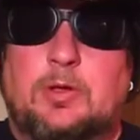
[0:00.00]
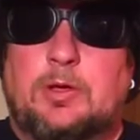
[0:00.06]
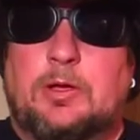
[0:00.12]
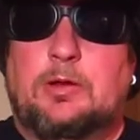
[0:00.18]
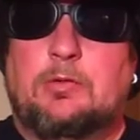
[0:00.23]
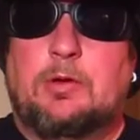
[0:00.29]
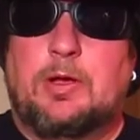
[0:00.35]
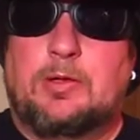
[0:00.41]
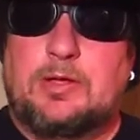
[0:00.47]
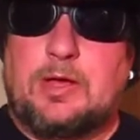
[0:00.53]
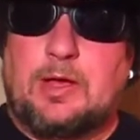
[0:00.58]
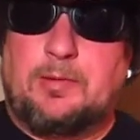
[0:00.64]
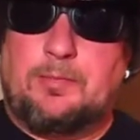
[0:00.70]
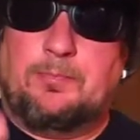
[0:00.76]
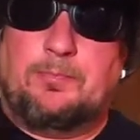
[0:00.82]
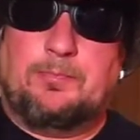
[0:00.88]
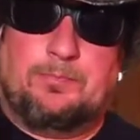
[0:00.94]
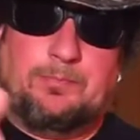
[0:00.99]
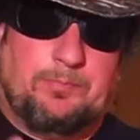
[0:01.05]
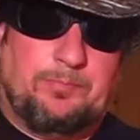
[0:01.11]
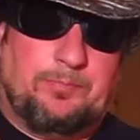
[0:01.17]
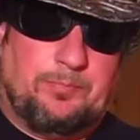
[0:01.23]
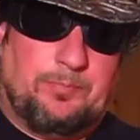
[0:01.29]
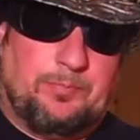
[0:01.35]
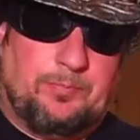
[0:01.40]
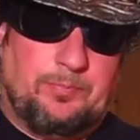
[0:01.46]
anyway, yeah.
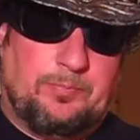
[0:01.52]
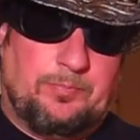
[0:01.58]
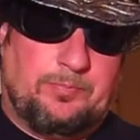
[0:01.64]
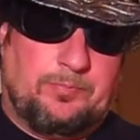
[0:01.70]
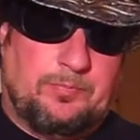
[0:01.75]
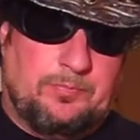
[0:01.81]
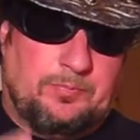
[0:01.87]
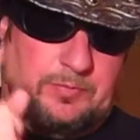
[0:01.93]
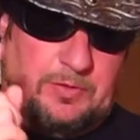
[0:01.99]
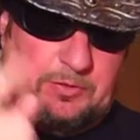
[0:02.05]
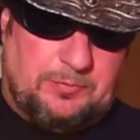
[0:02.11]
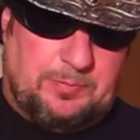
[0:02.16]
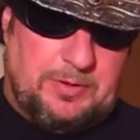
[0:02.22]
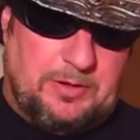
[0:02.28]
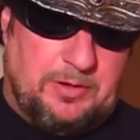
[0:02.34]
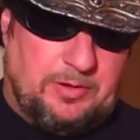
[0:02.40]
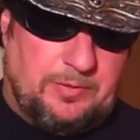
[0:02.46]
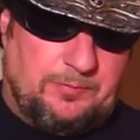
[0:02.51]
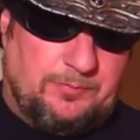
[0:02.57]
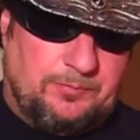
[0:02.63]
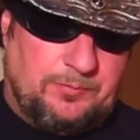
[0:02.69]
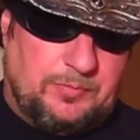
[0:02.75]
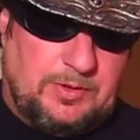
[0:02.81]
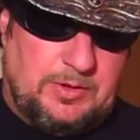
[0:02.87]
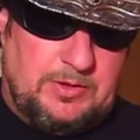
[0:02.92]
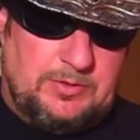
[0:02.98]
This beer,
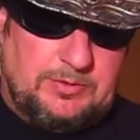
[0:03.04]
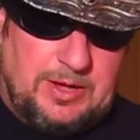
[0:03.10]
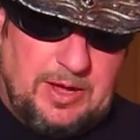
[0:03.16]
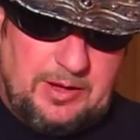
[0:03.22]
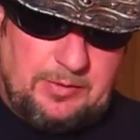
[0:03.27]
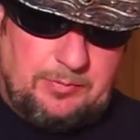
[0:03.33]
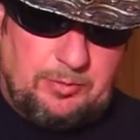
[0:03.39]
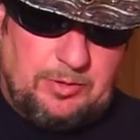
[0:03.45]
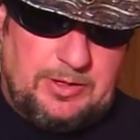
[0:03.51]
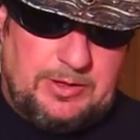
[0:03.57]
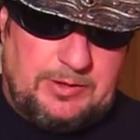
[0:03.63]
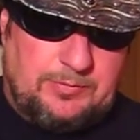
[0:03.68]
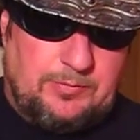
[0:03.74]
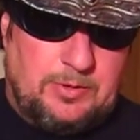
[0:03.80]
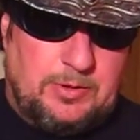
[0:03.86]
Dying Breed.